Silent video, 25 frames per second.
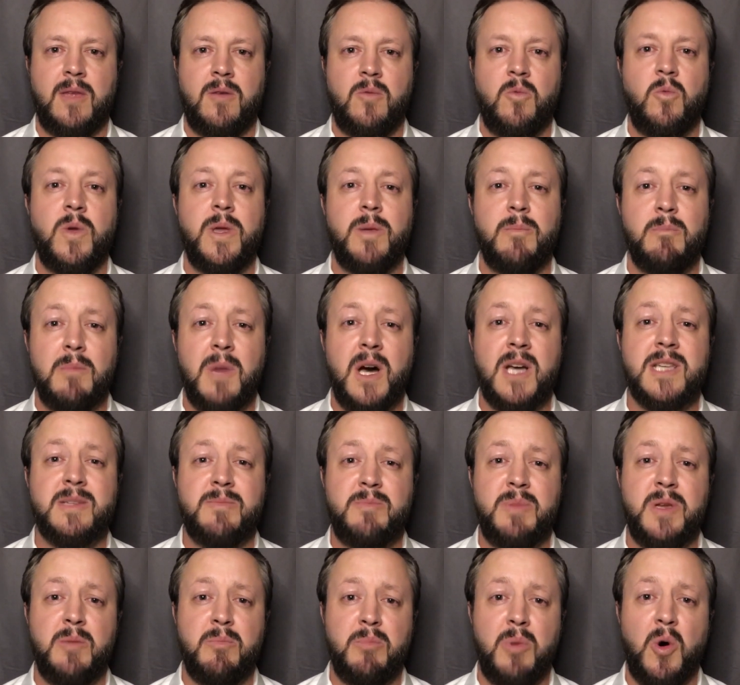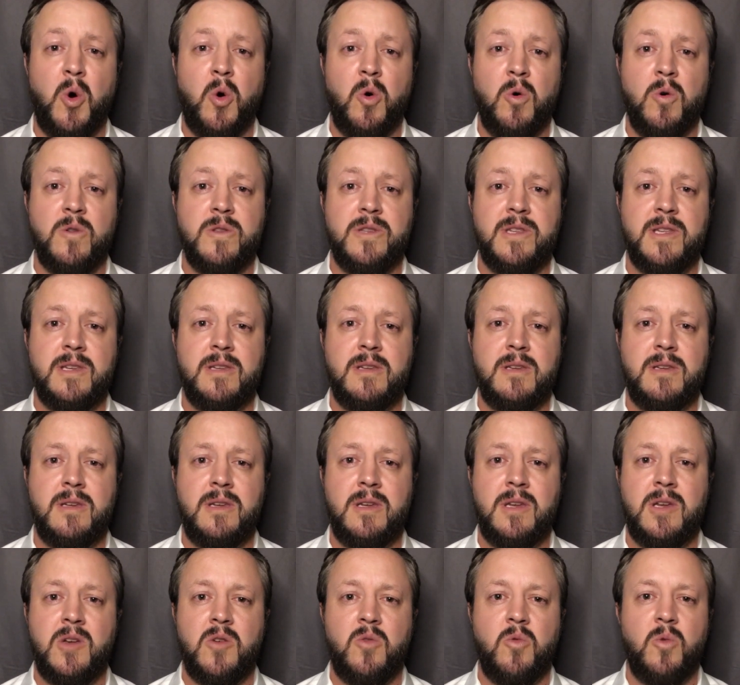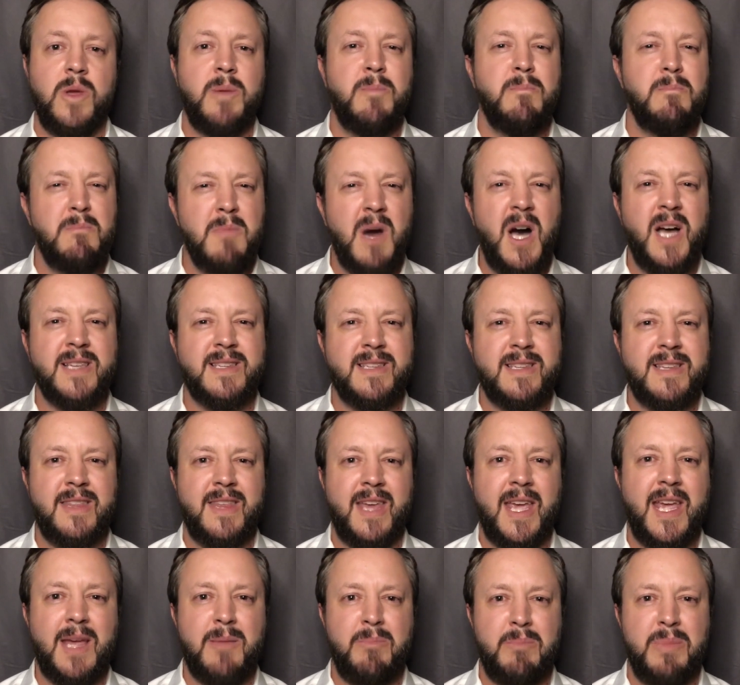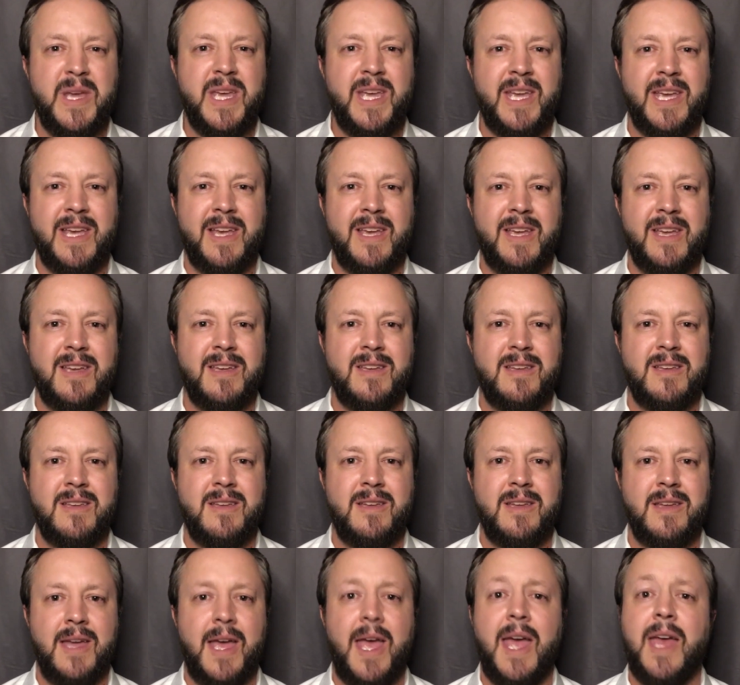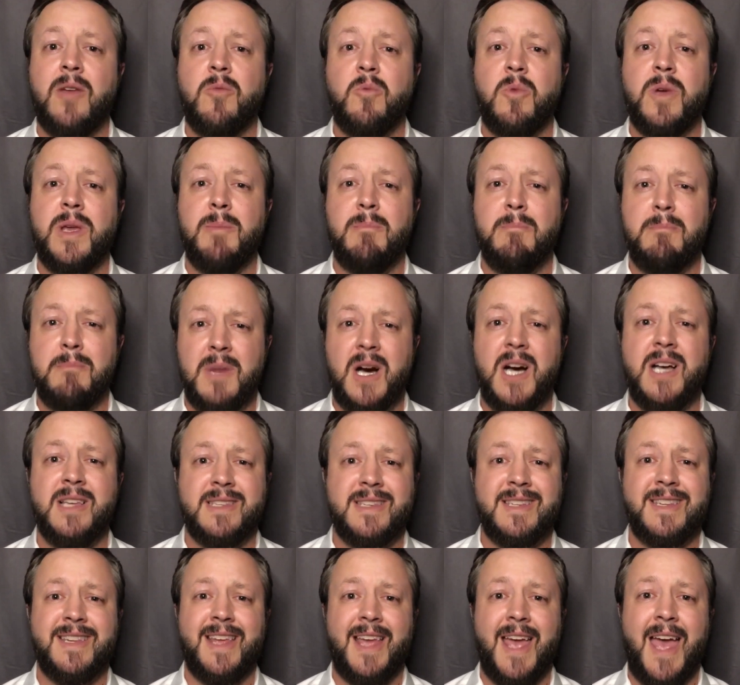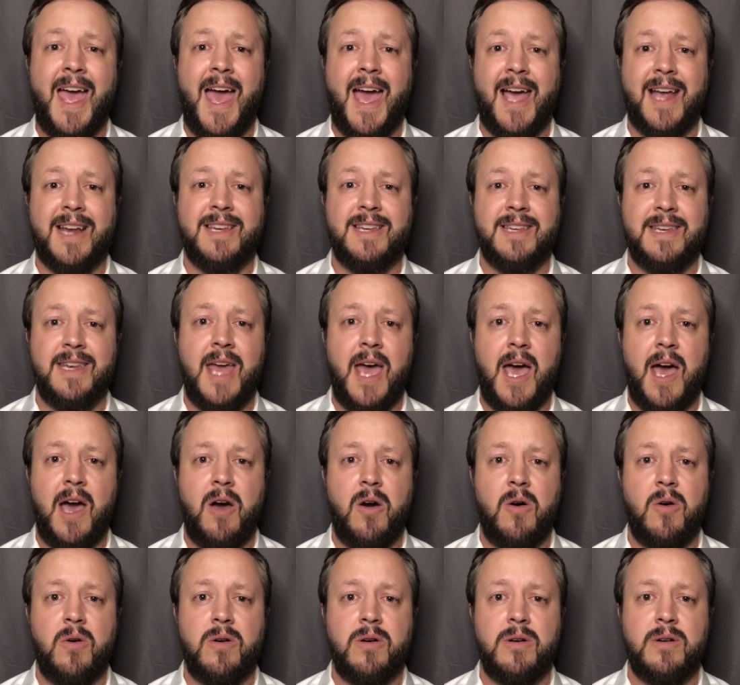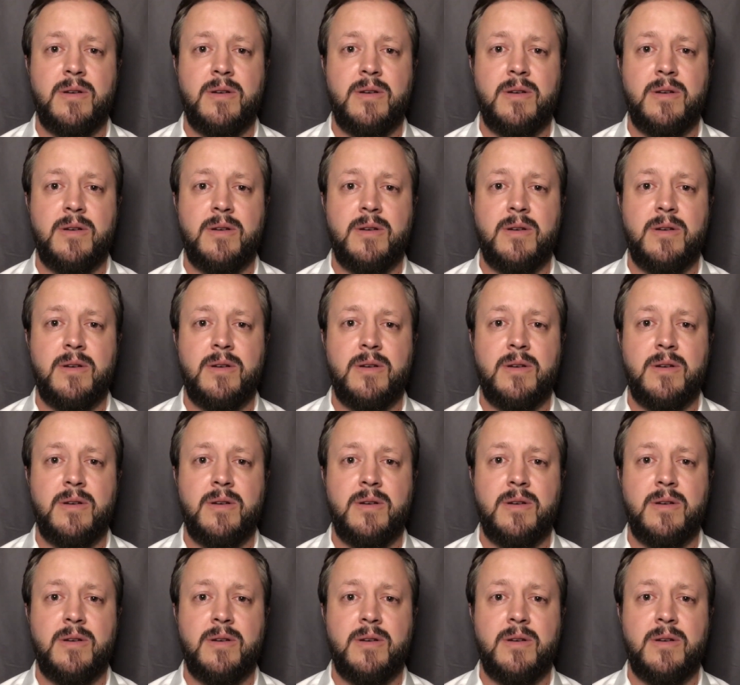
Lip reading: We must be bold, we must think big, and we must act now.